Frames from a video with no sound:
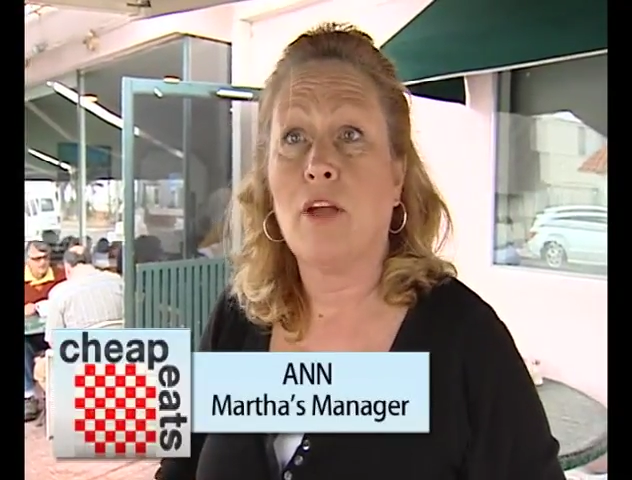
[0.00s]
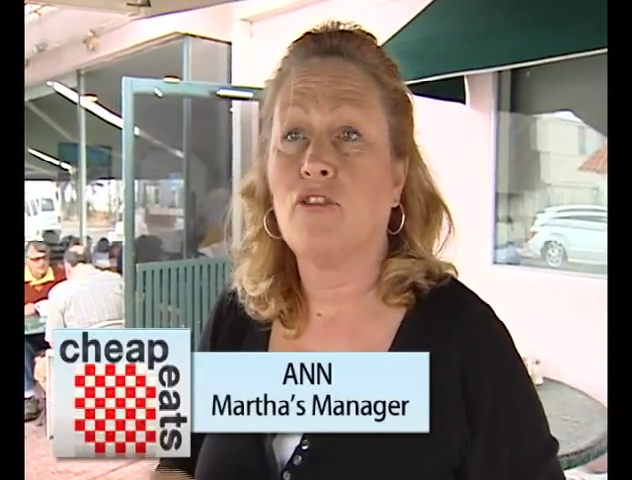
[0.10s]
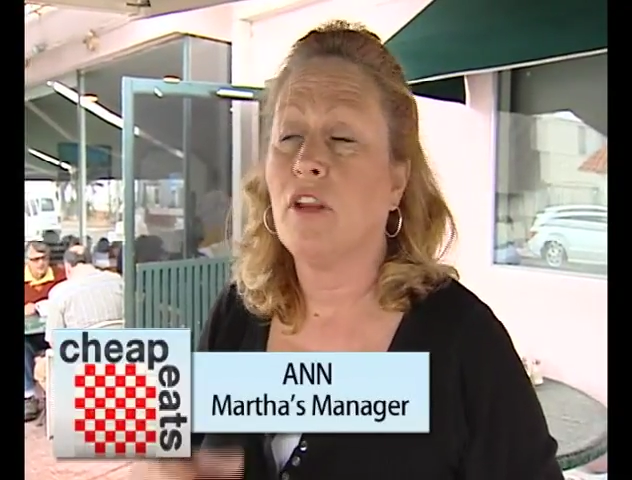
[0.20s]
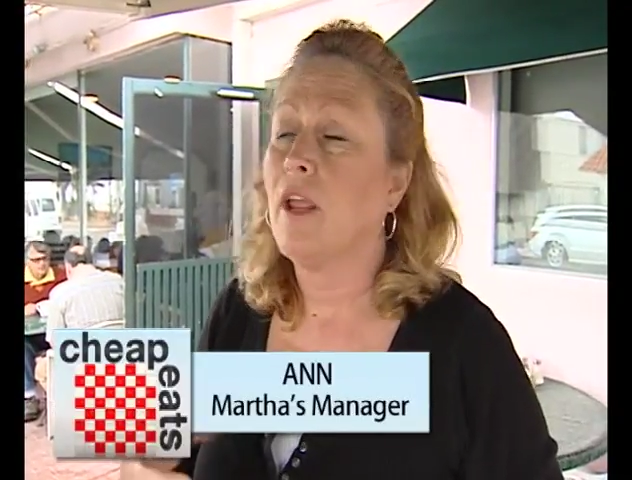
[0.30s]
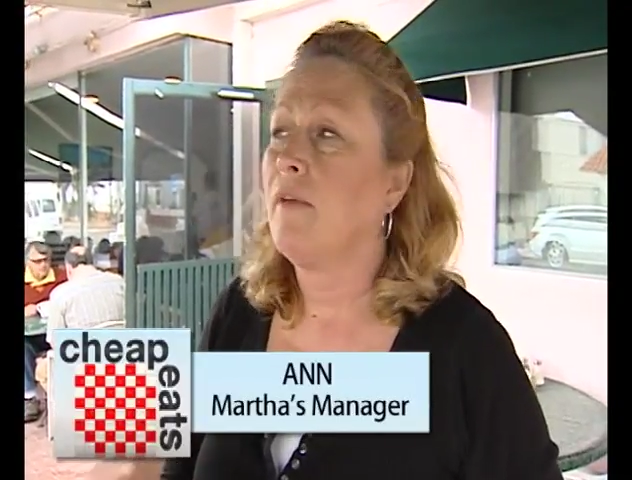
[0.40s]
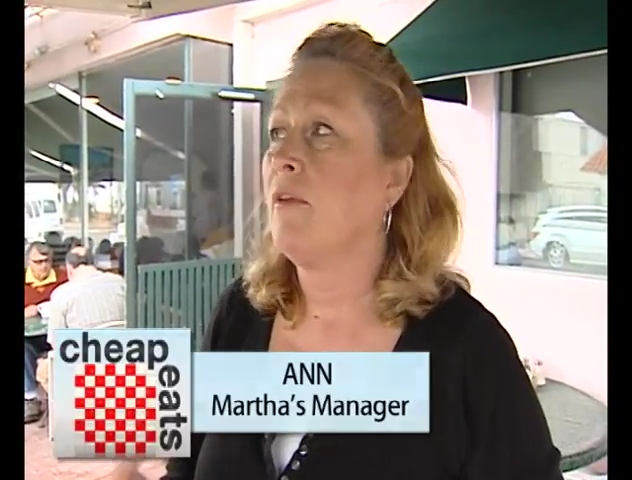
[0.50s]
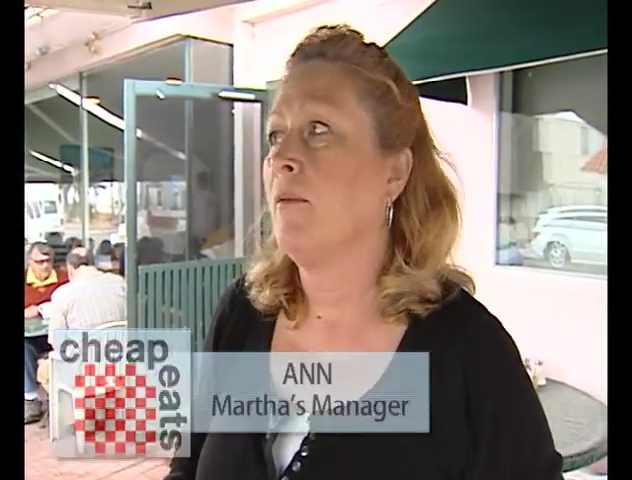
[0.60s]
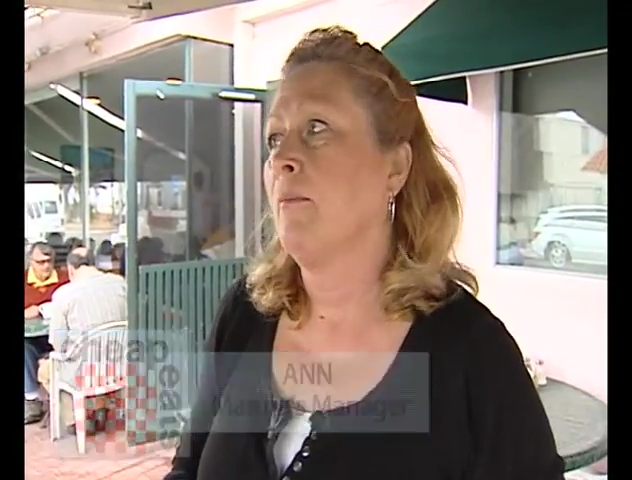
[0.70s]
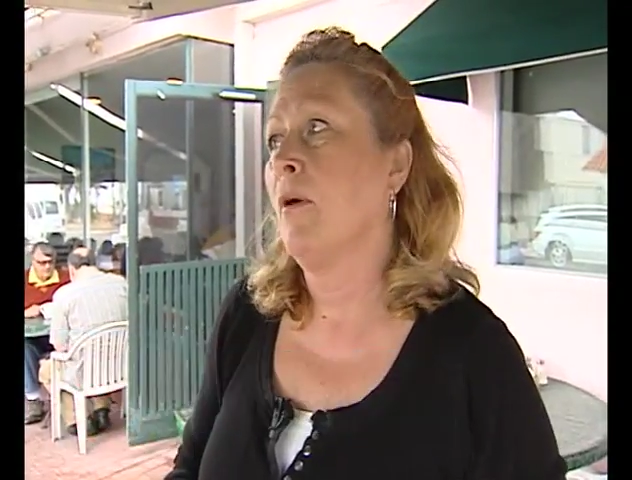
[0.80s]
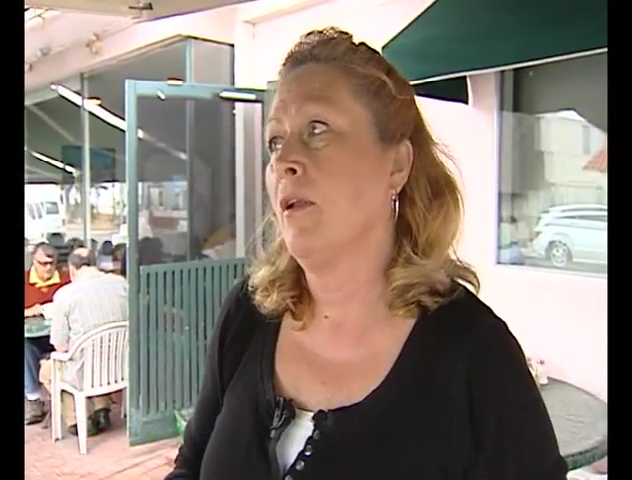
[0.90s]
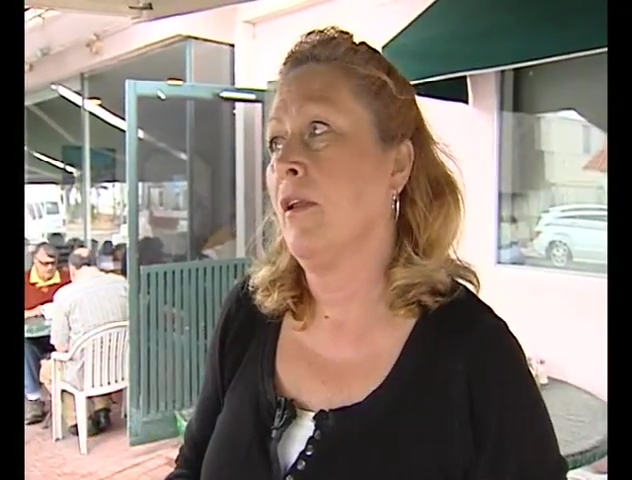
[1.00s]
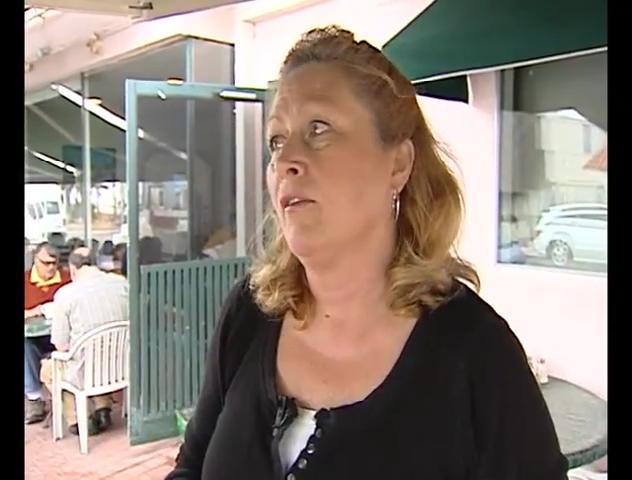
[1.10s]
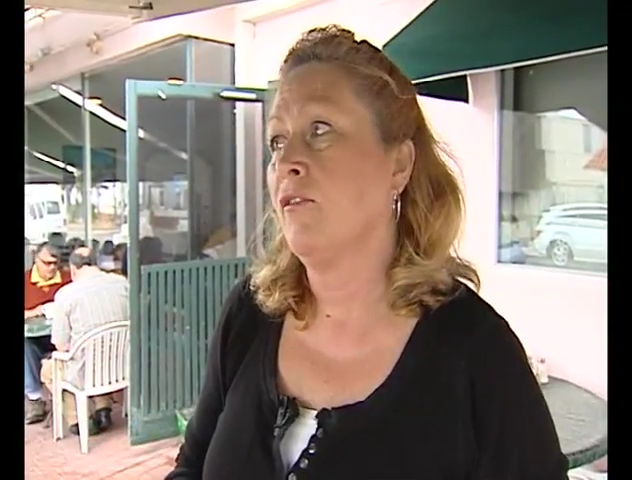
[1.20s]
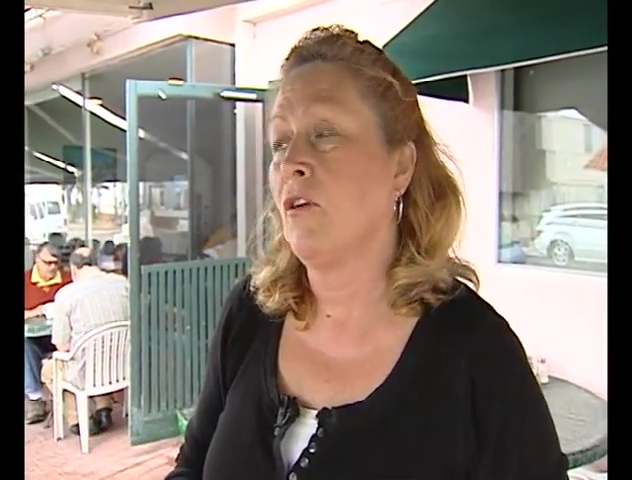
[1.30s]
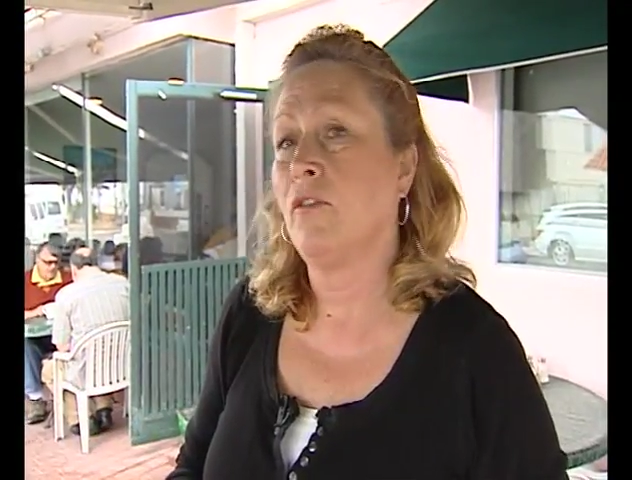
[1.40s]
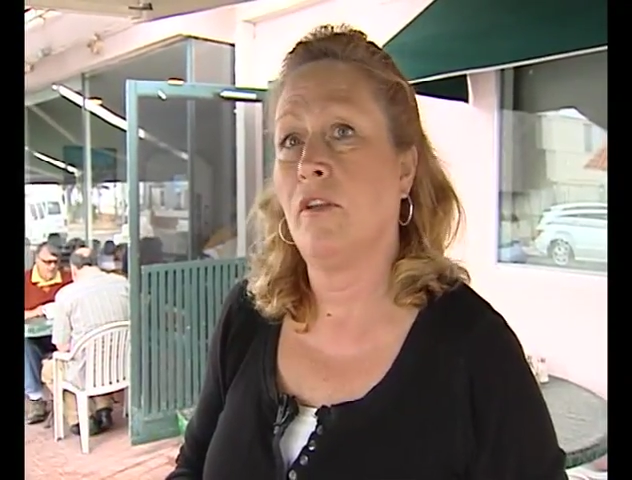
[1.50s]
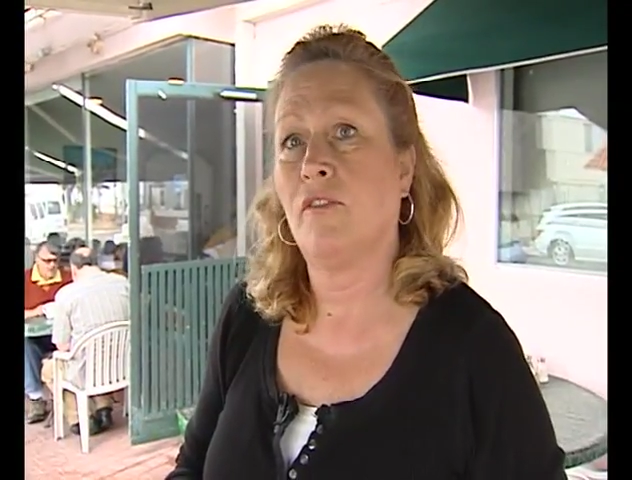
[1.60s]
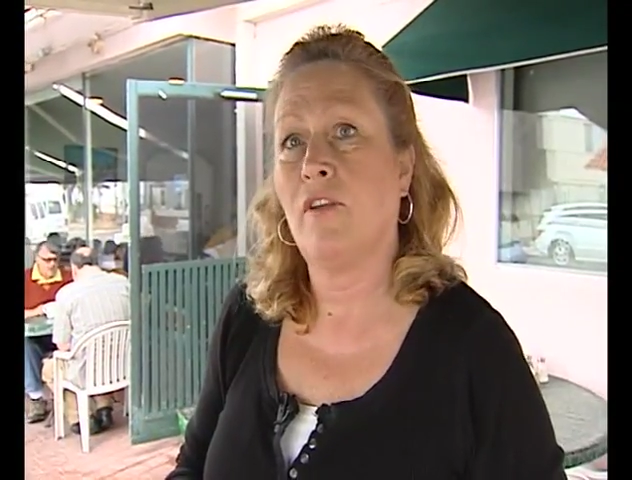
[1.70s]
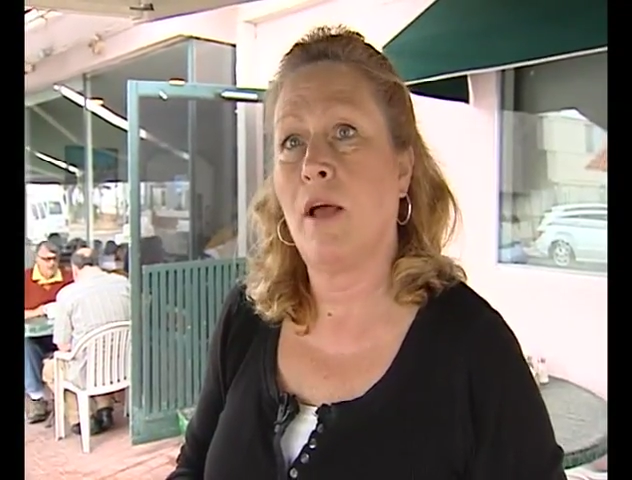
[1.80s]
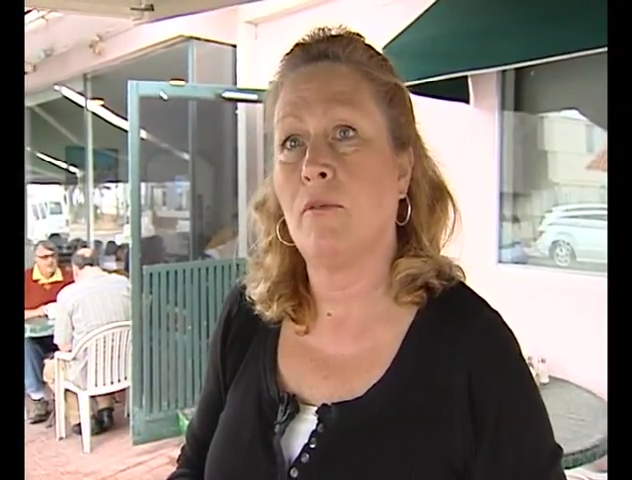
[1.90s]
actually gave them the money to start the
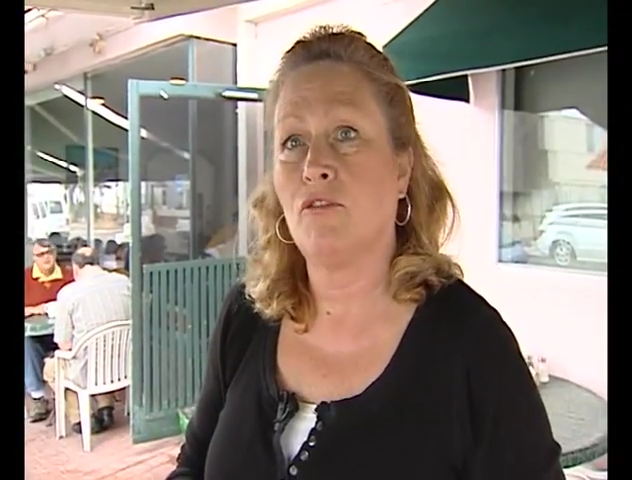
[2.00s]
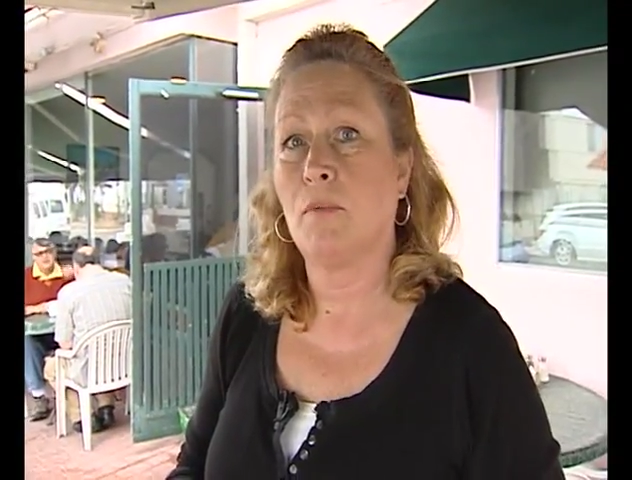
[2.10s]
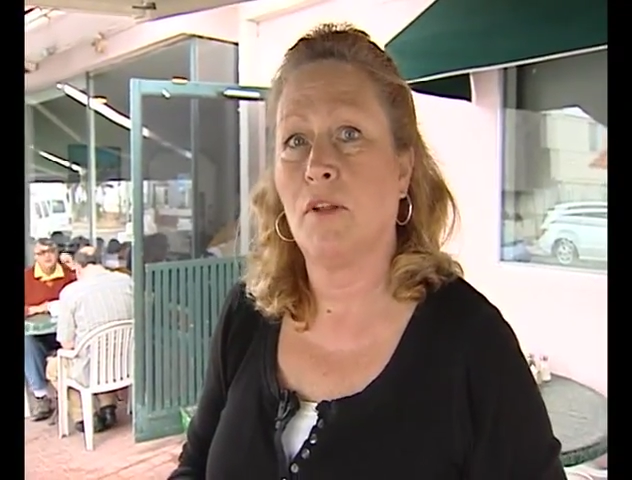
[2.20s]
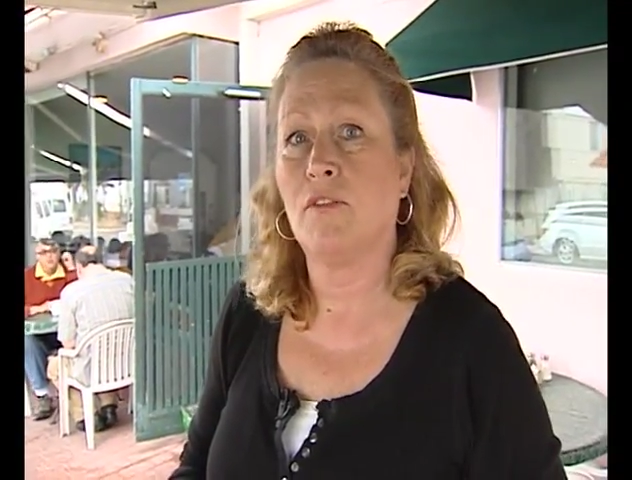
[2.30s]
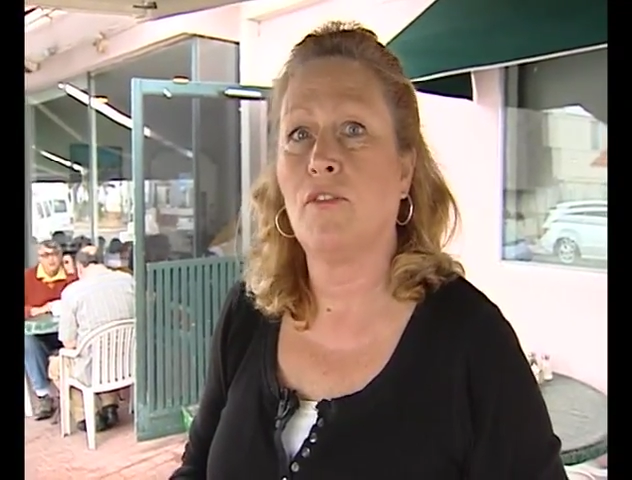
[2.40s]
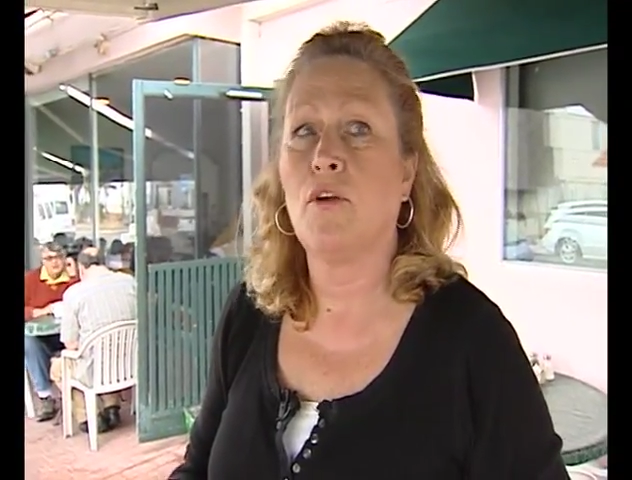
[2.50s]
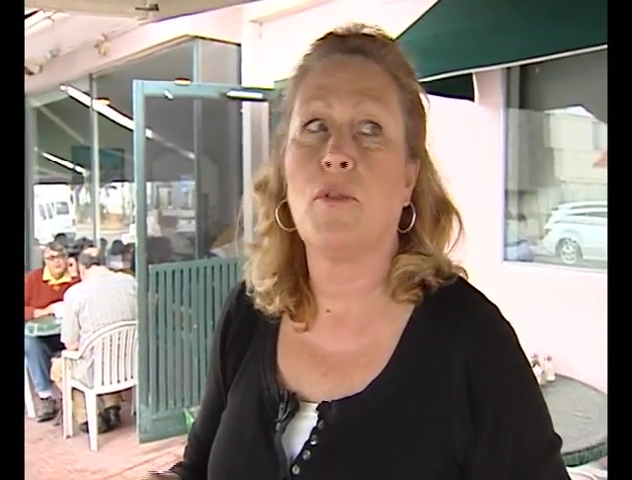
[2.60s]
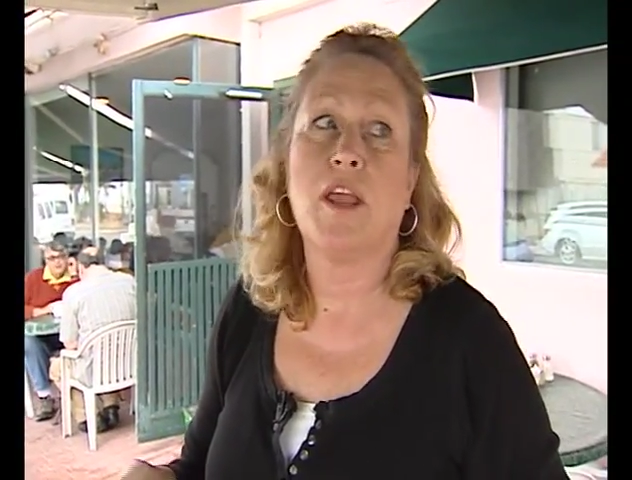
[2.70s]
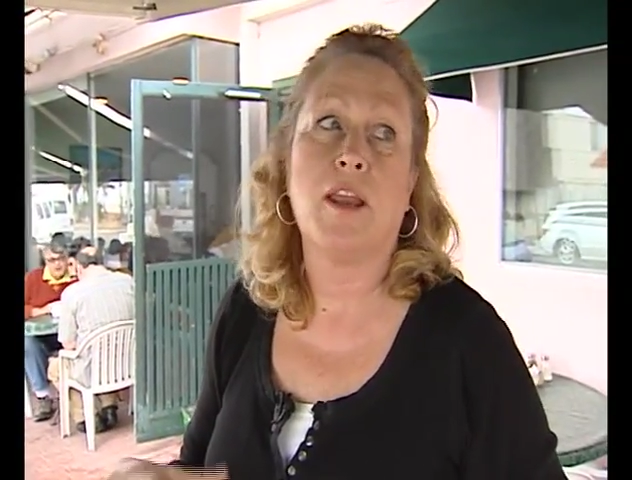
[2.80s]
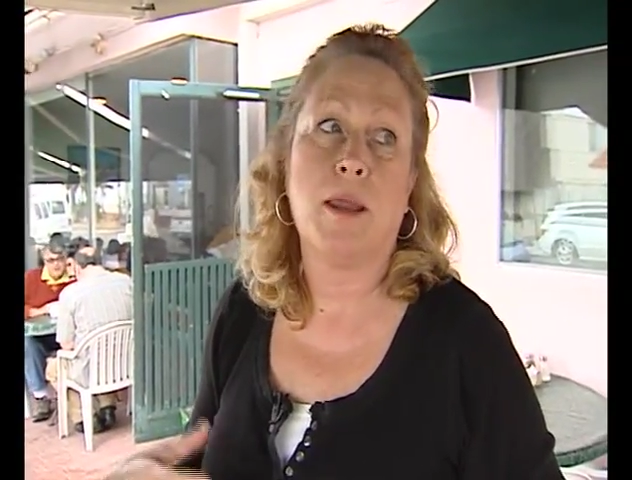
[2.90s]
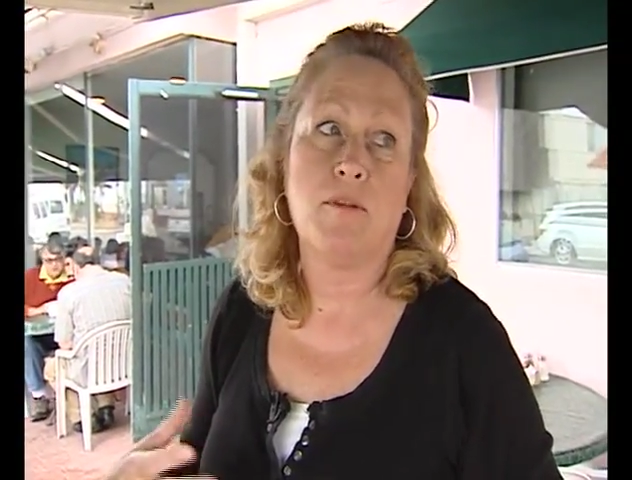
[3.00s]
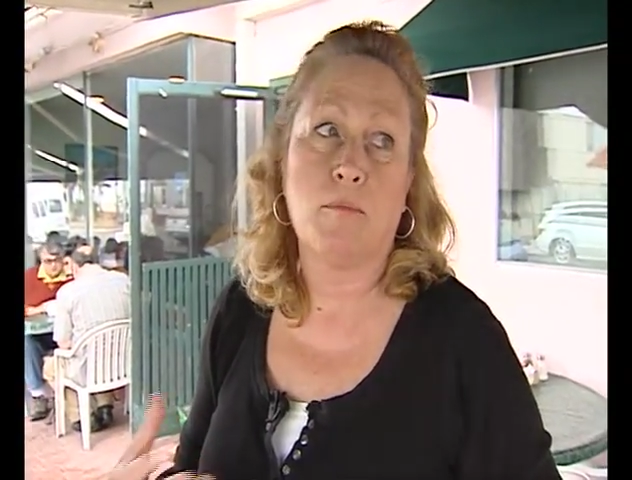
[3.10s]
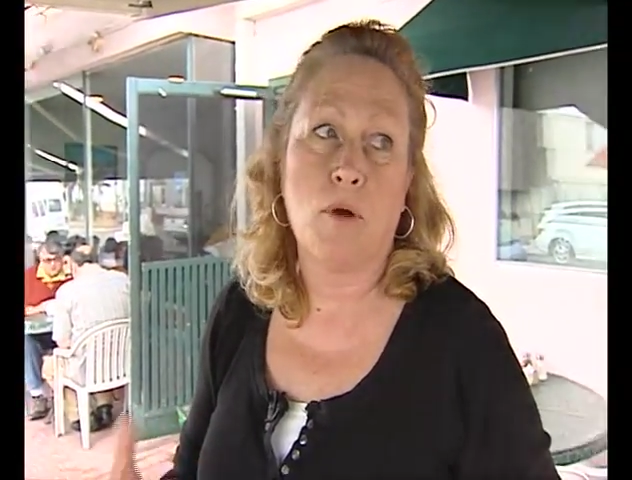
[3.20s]
establishment, so they named it